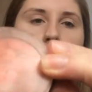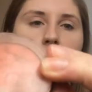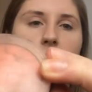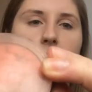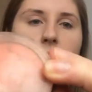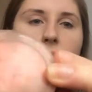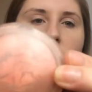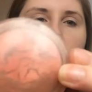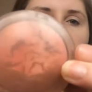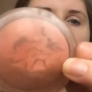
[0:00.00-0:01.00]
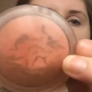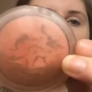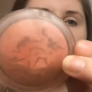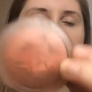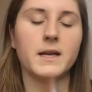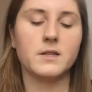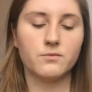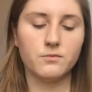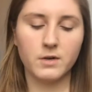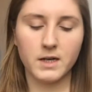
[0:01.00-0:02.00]
on it anymore, but it's
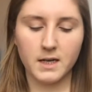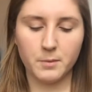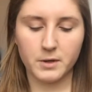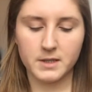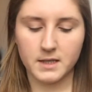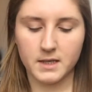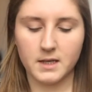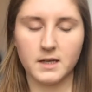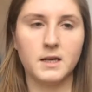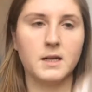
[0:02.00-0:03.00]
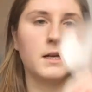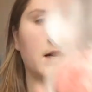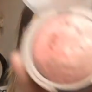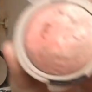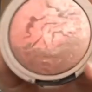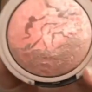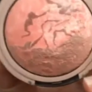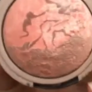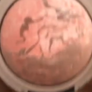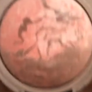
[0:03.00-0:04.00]
really pretty
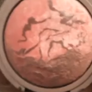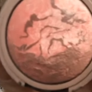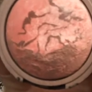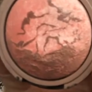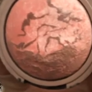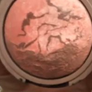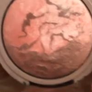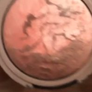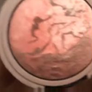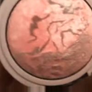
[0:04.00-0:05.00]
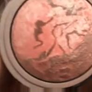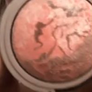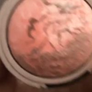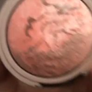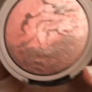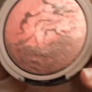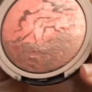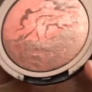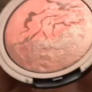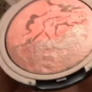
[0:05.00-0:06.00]
because it kind of like has a goldeny shimmer to it